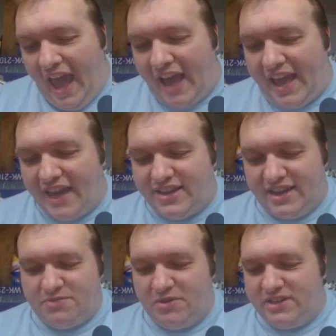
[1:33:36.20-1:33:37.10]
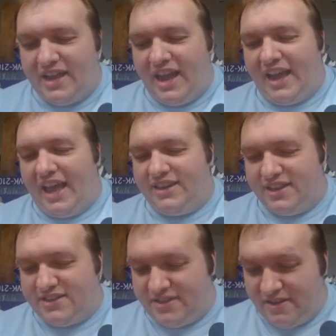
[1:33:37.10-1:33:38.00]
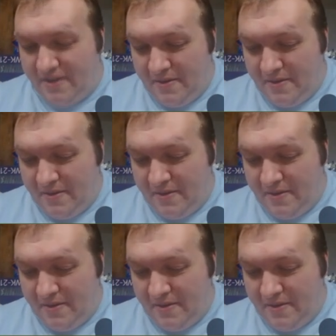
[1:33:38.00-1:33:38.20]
Ekentus. We're going to say Enkentus.